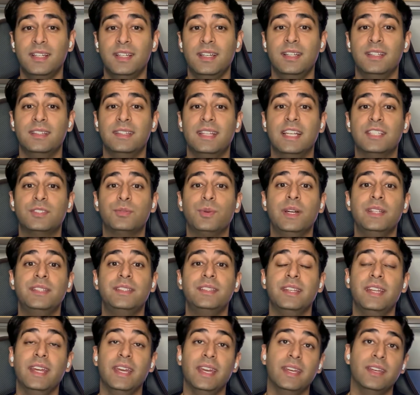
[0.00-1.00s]
That's why
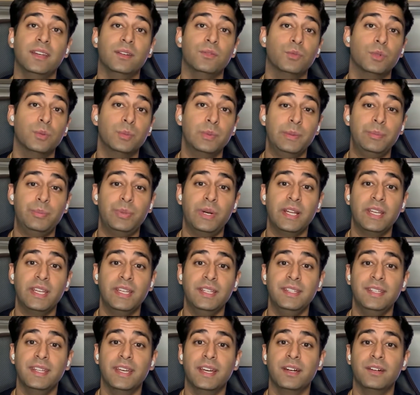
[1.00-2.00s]
today we'll be breaking
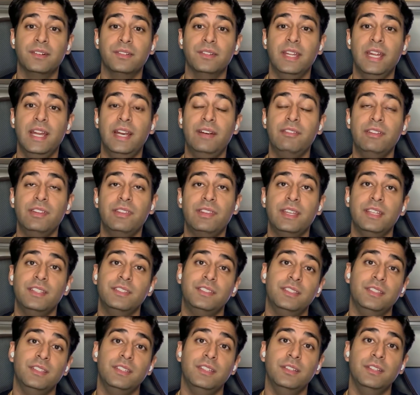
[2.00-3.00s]
down everything
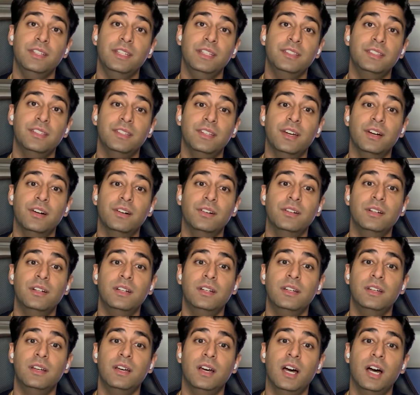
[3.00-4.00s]
you need to know
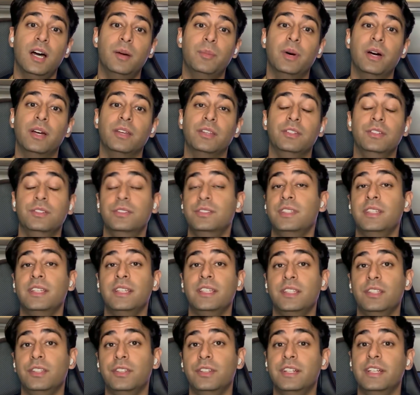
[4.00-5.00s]
about using
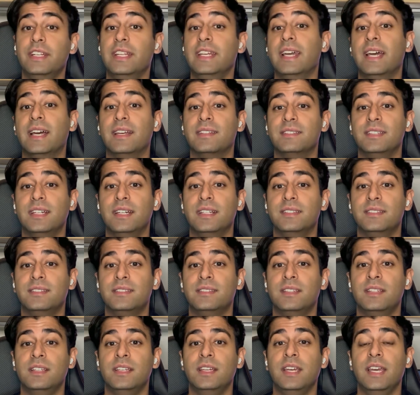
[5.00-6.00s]
Unity assets
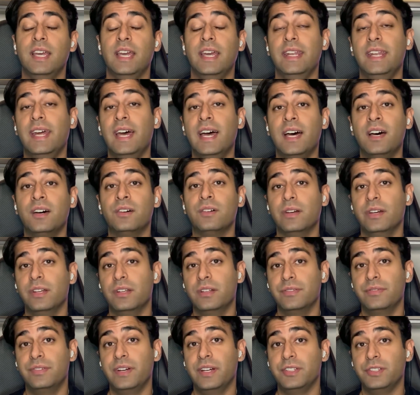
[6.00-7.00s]
and how it'll
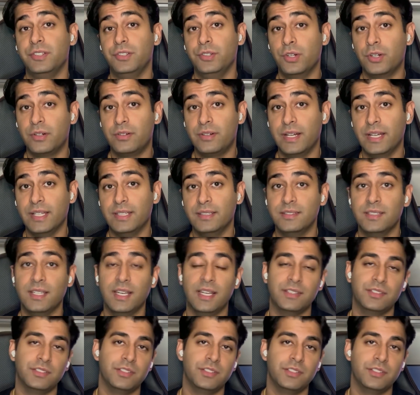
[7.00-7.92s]
affect your rights as a